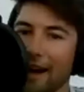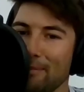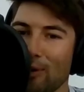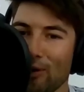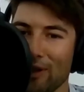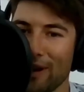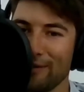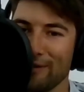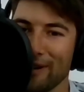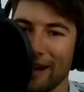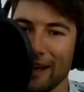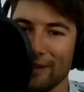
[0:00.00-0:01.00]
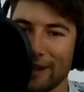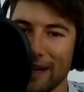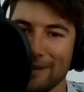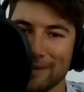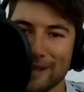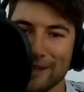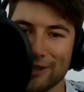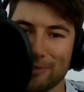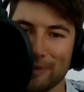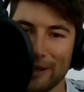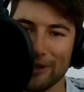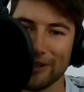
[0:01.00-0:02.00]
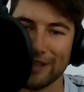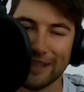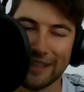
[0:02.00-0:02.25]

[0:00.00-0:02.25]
more than up for it. I love a game, so this should be good.